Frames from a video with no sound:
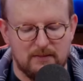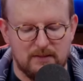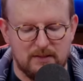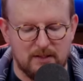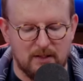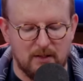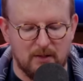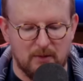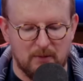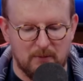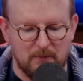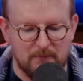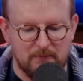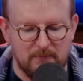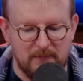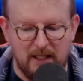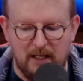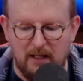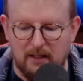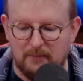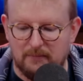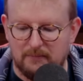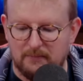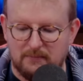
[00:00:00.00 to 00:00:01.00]
So,
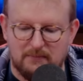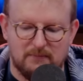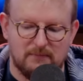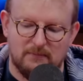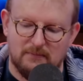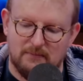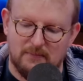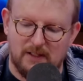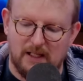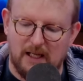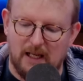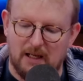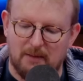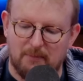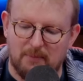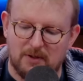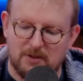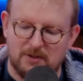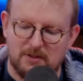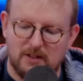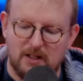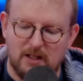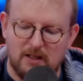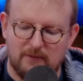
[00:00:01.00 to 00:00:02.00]
yeah, gain a
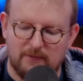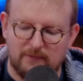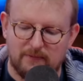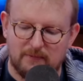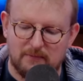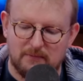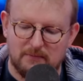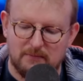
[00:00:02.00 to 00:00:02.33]
bunch of life.